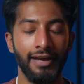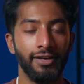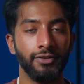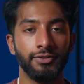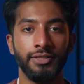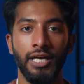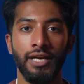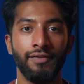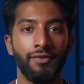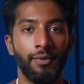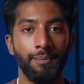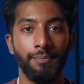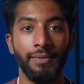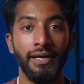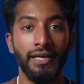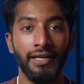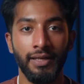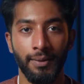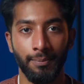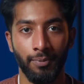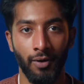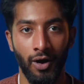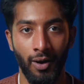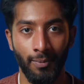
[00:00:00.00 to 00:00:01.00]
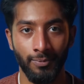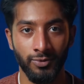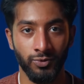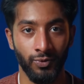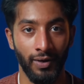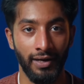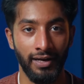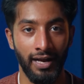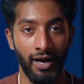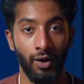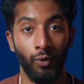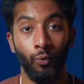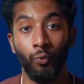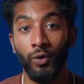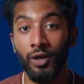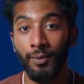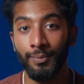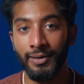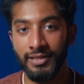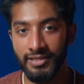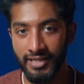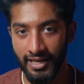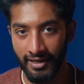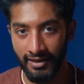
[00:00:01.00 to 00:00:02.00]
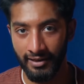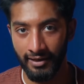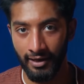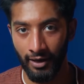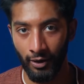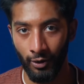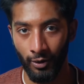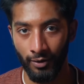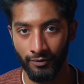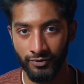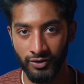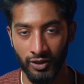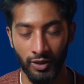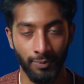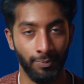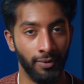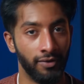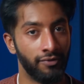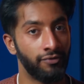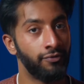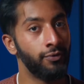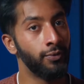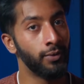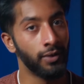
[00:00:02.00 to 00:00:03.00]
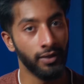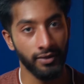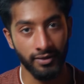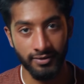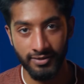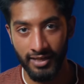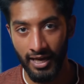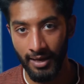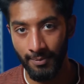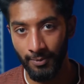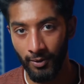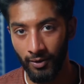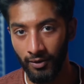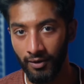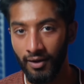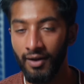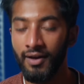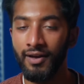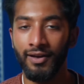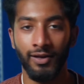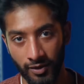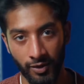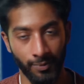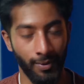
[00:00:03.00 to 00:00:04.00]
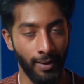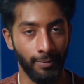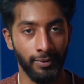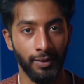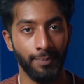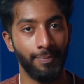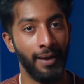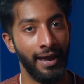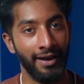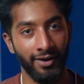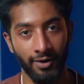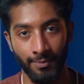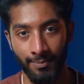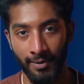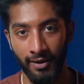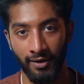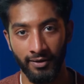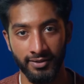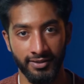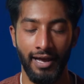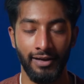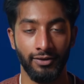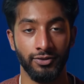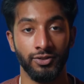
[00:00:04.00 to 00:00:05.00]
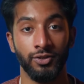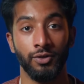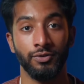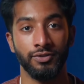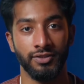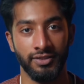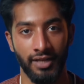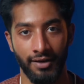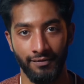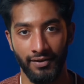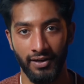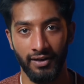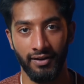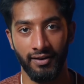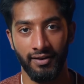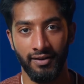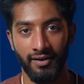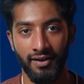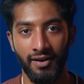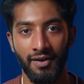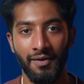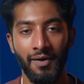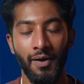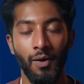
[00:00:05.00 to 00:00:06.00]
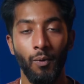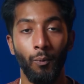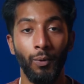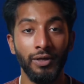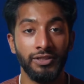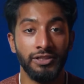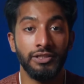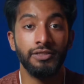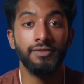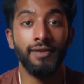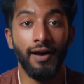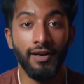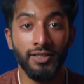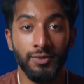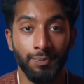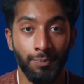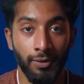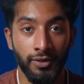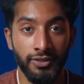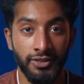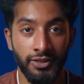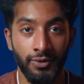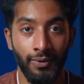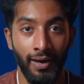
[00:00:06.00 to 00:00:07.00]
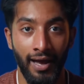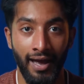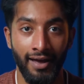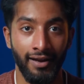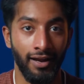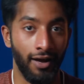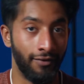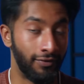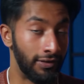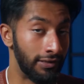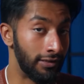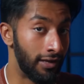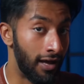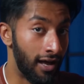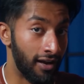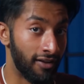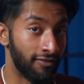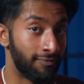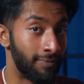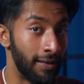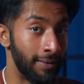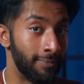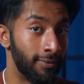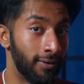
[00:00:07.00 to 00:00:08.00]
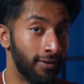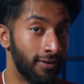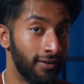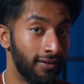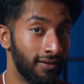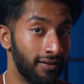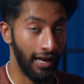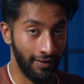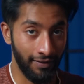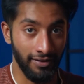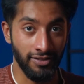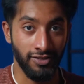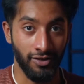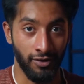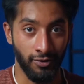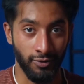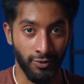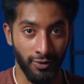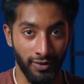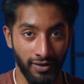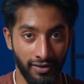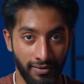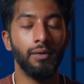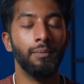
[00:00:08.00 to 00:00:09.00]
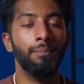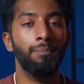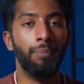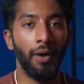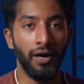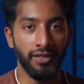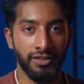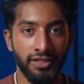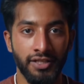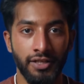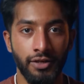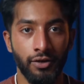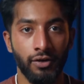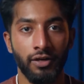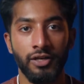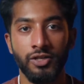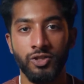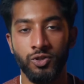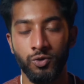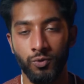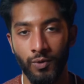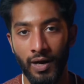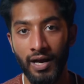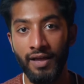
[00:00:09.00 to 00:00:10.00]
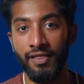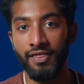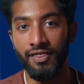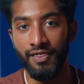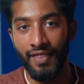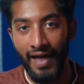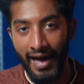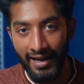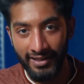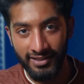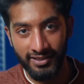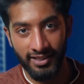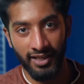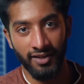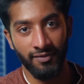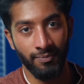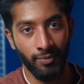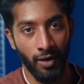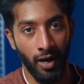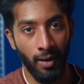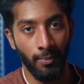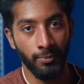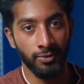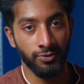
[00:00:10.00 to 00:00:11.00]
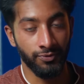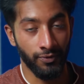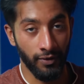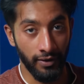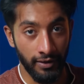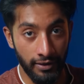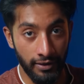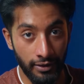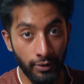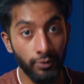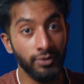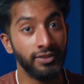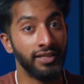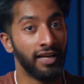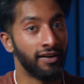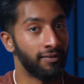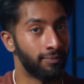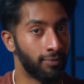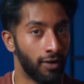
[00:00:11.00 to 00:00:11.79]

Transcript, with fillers: And your set of immediate problems right now will be taken care of. So you'll put food on the table, you'll be able to pay your bills, and you'll start saving, which does put you ahead of a lot of people in this country. But you're going to trade that set of problems for a new set of